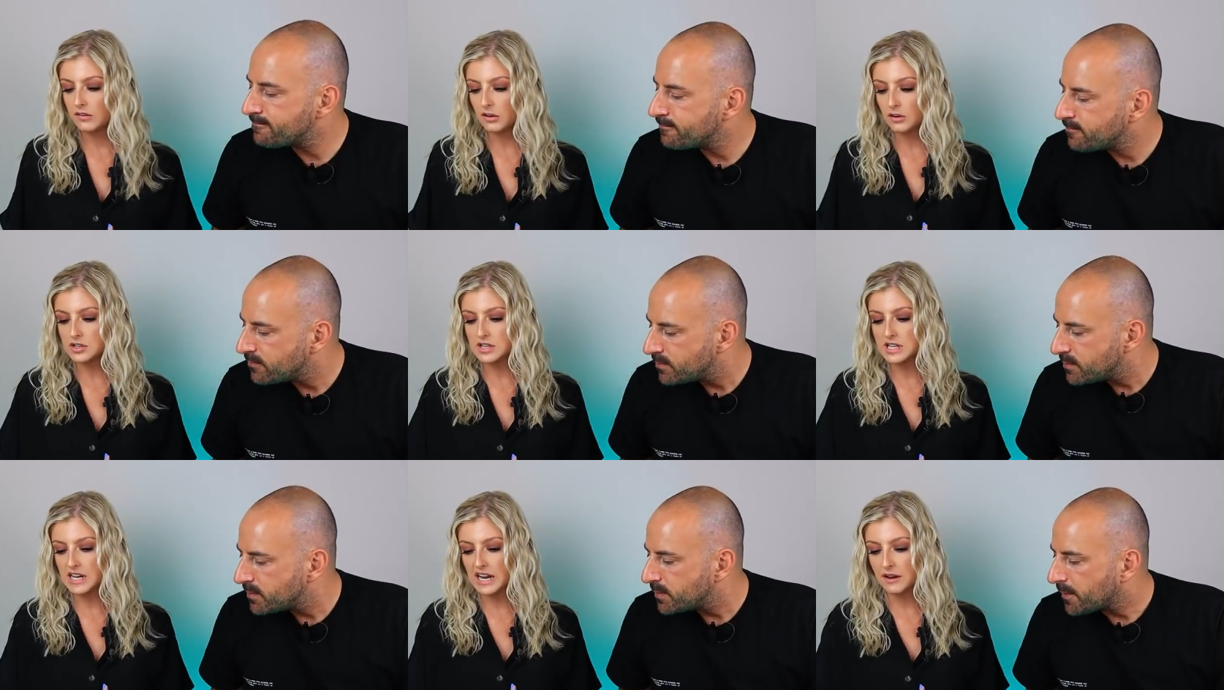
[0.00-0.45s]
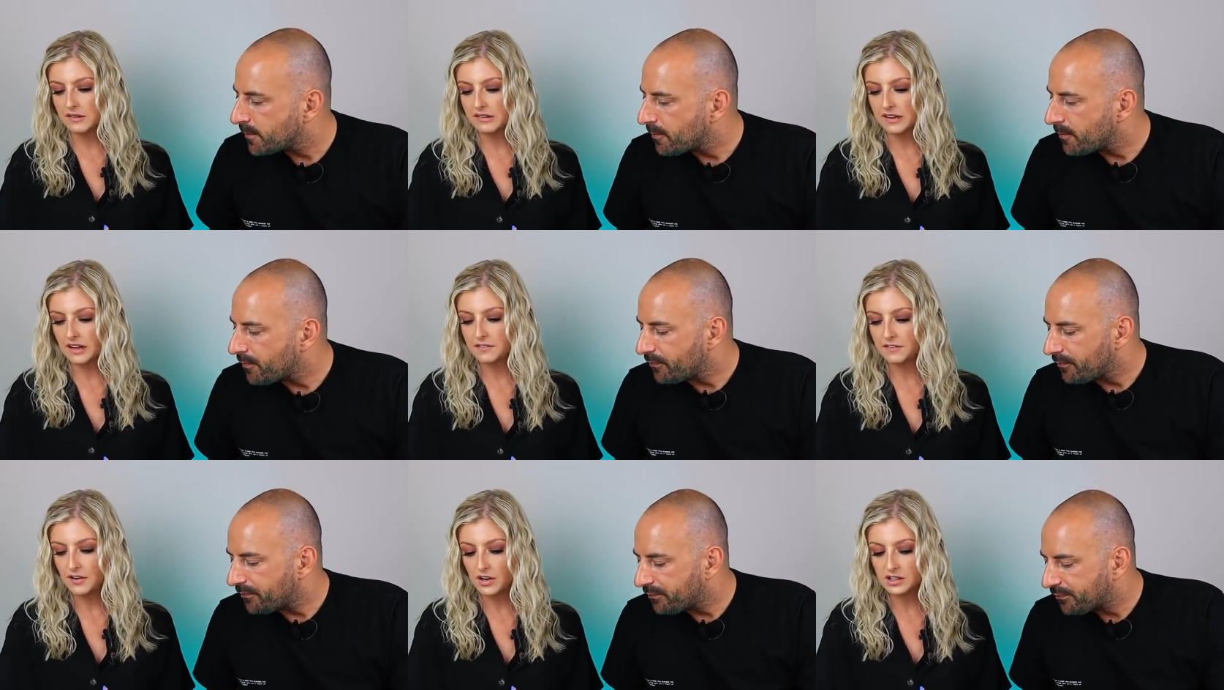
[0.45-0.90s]
Speaker 1: So today I
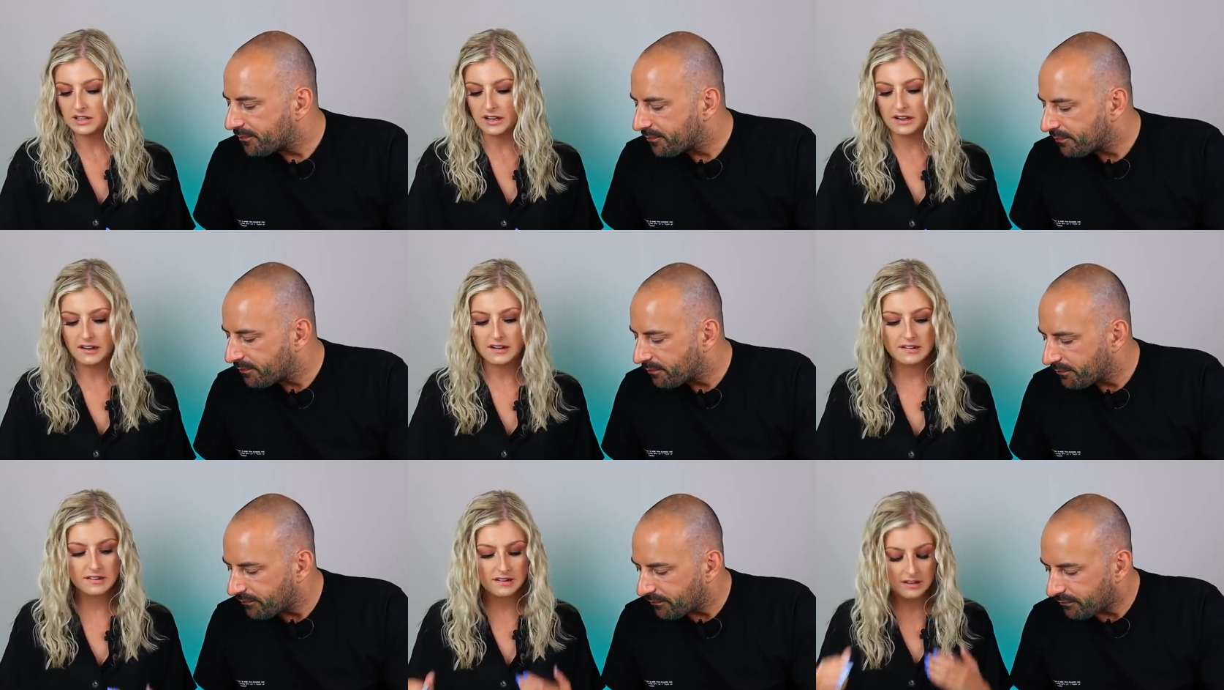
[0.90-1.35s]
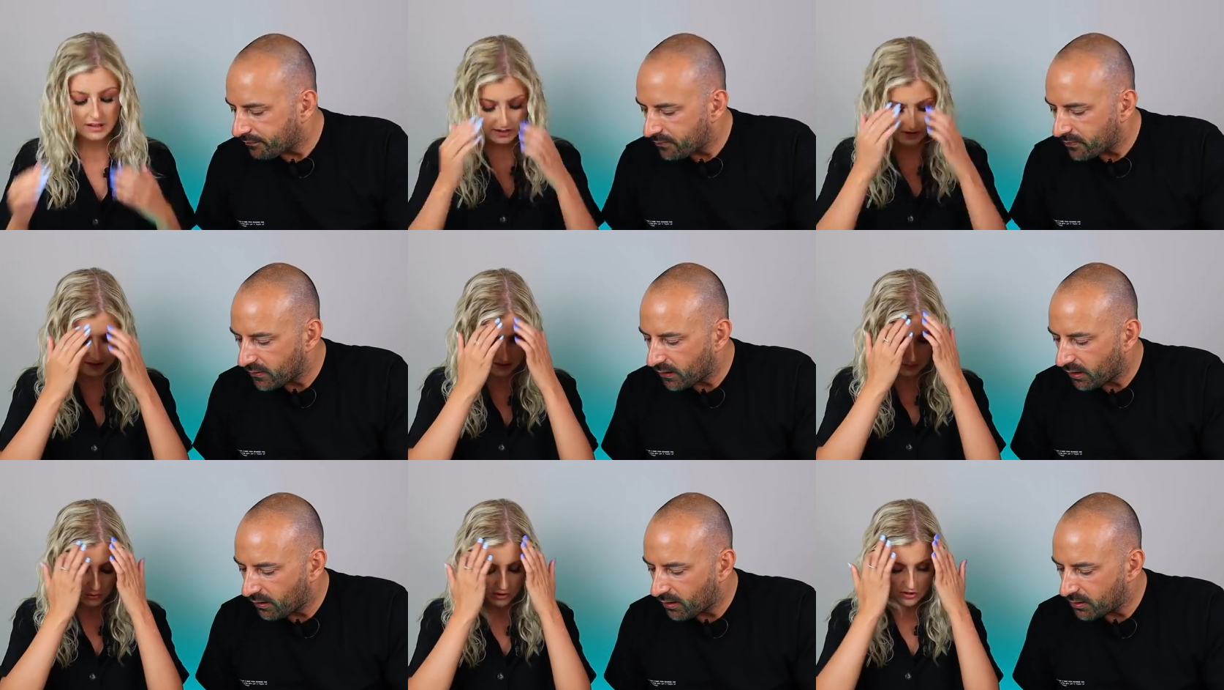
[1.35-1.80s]
was like, fuck this,
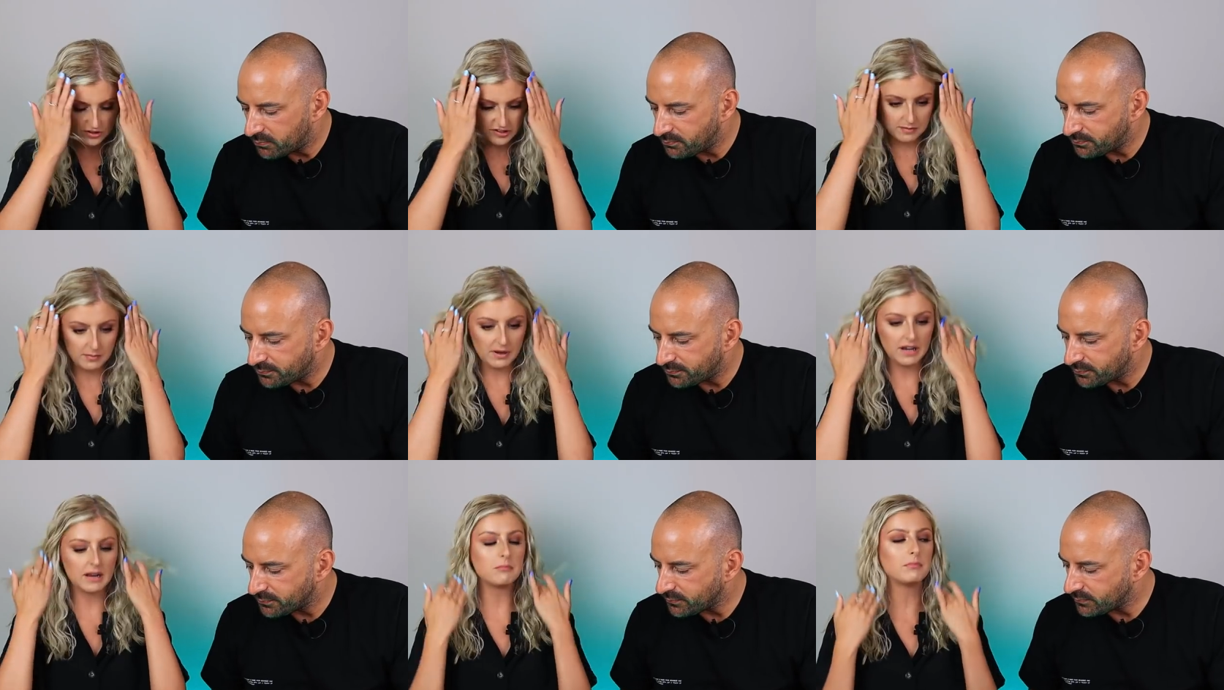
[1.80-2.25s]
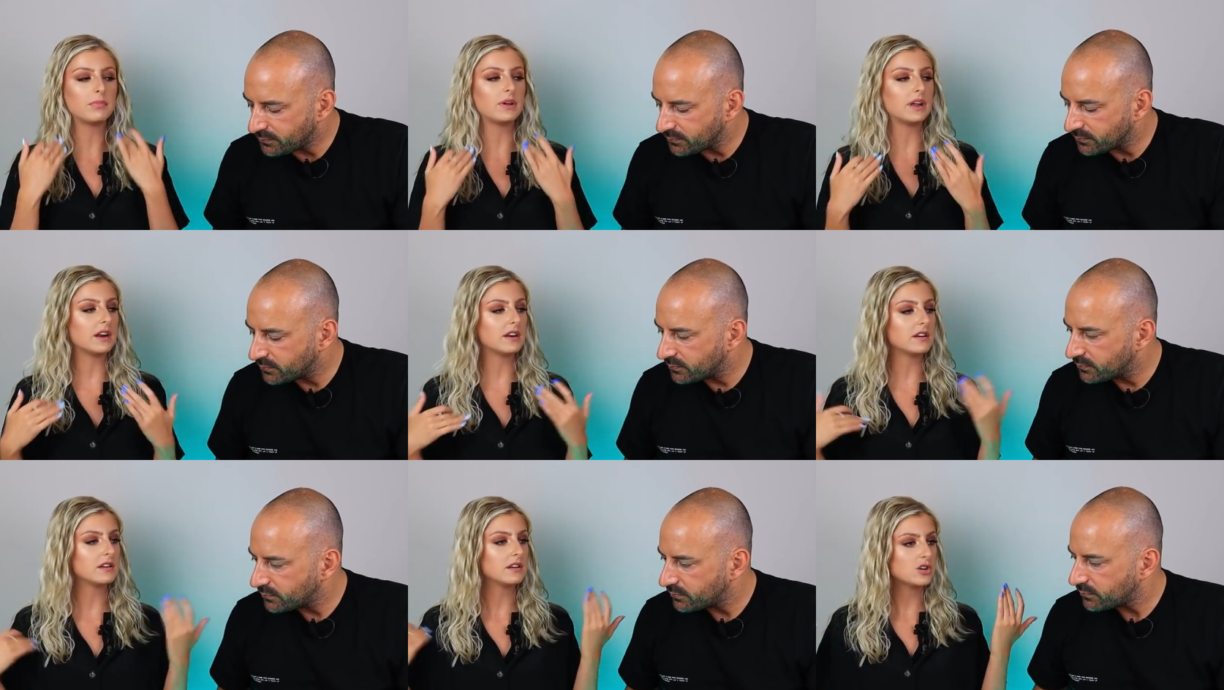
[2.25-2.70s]
let's watch some
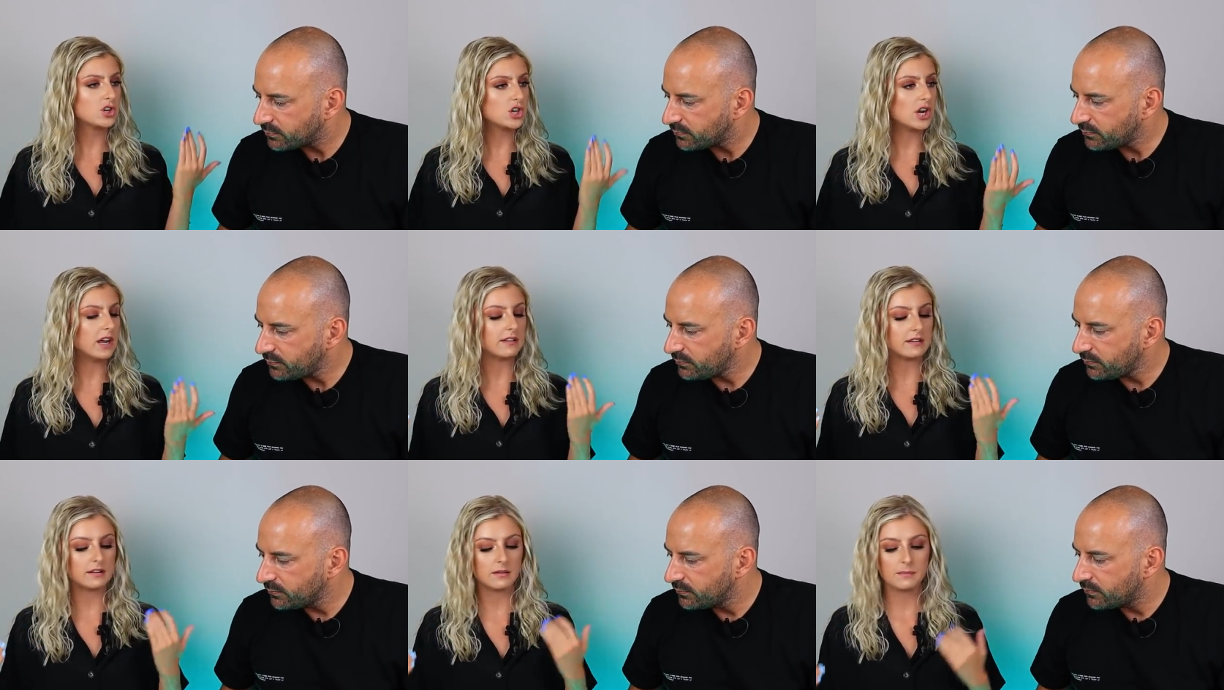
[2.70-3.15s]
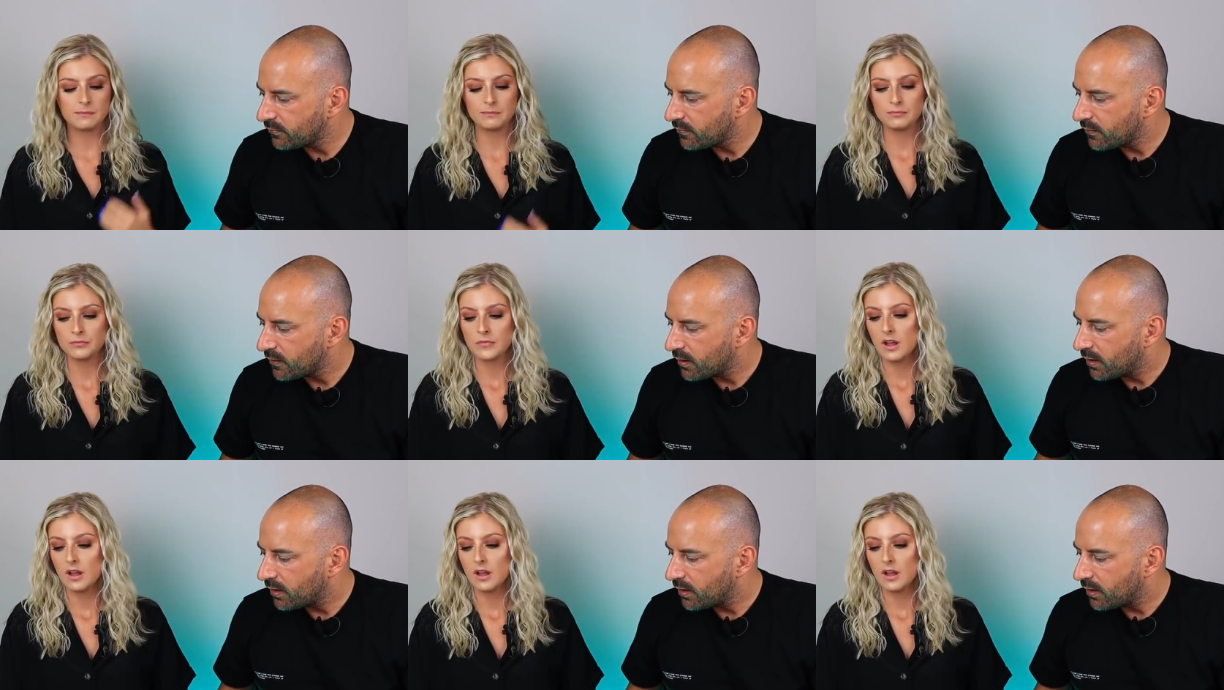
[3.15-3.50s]
Olympian shit.